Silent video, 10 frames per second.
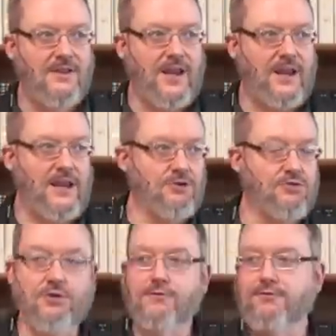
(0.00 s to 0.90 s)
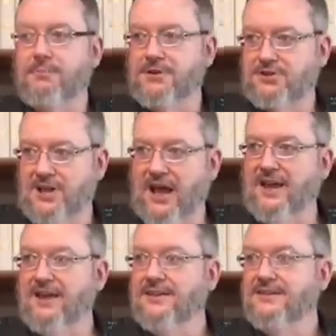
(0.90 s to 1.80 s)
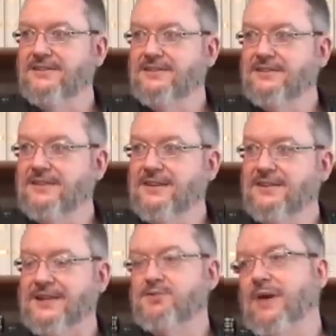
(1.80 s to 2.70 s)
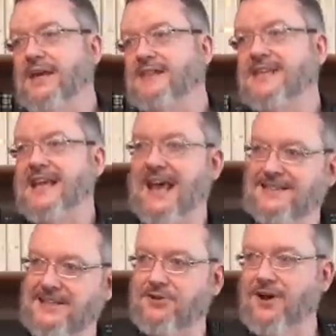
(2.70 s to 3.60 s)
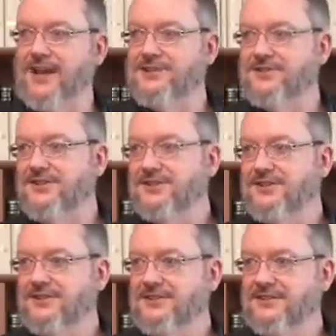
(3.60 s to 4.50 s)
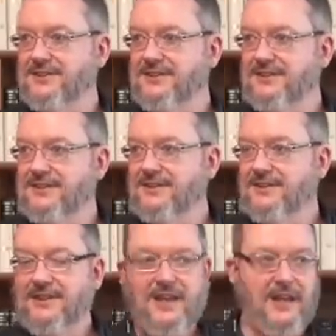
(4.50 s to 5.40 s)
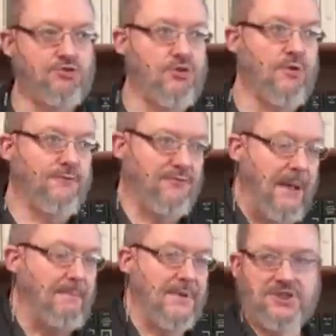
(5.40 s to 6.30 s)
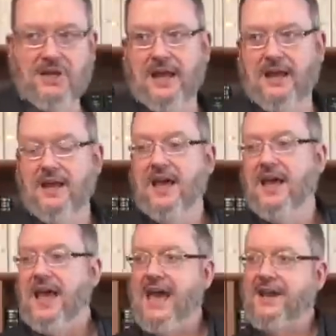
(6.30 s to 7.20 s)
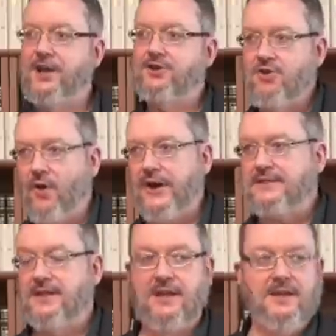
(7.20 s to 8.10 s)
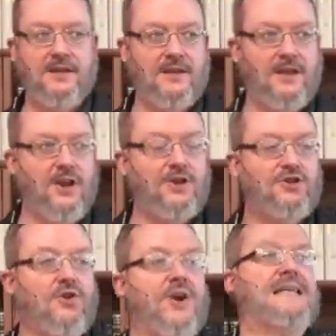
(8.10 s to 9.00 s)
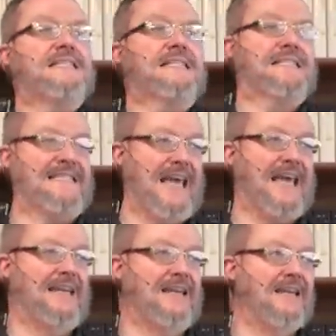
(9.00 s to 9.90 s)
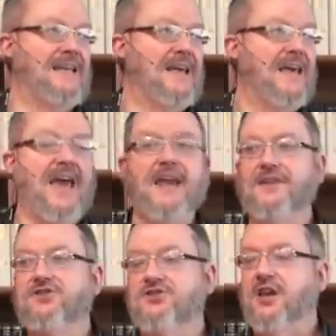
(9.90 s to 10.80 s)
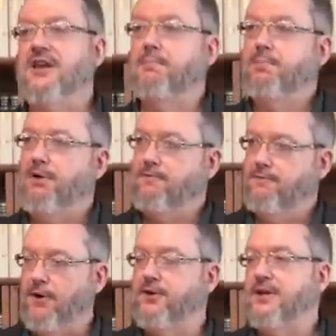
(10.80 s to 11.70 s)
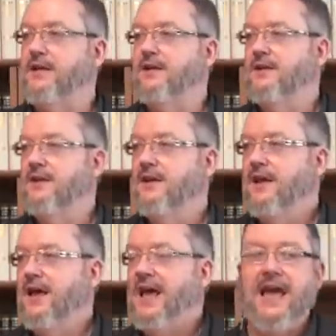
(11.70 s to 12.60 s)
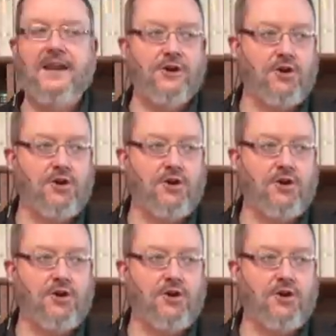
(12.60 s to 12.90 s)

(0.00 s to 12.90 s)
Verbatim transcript: That he drew from Messiah. That's why he's the Antichrist. He drew from Messiah an anointing to ascend, and instead it perverted and it